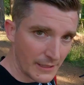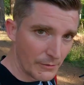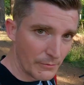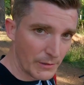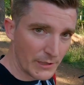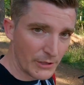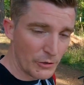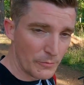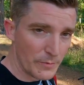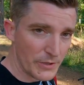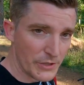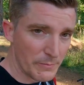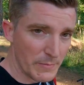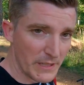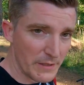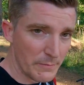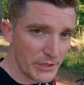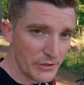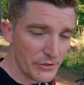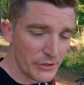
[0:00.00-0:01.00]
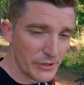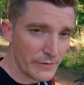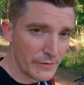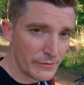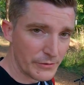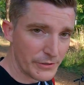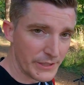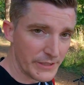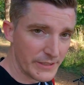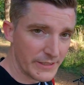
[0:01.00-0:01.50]
Well, I hope this might have been useful
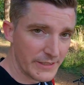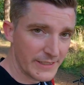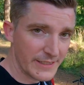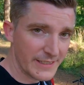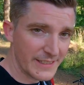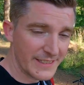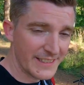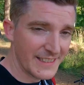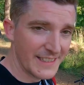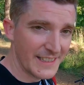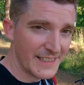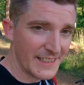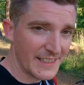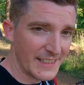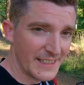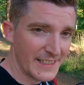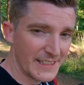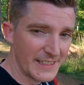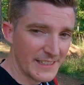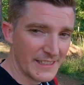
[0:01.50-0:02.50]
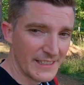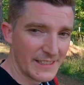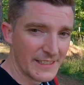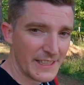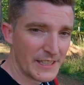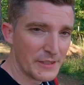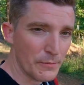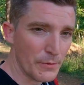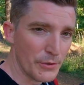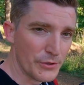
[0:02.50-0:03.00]
to you.
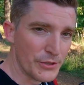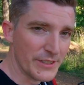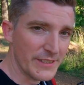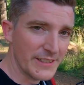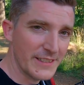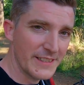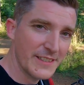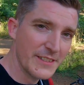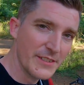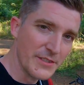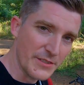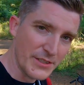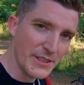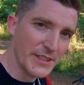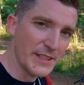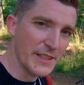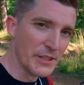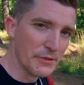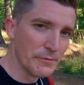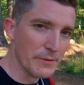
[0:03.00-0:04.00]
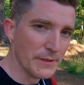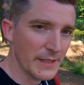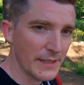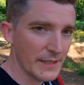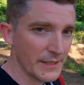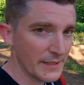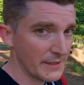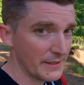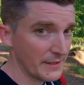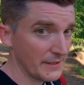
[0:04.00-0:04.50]
Thanks for watching, see you in the next
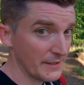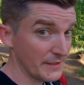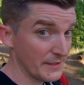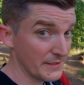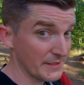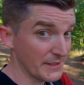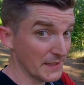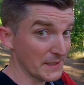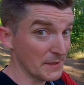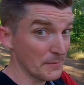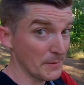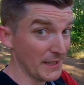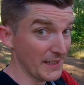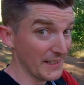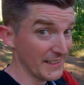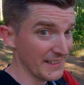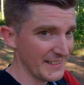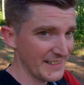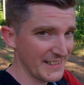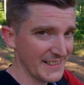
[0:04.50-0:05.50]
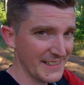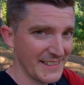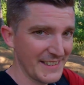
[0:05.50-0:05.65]
one. Tatty bye.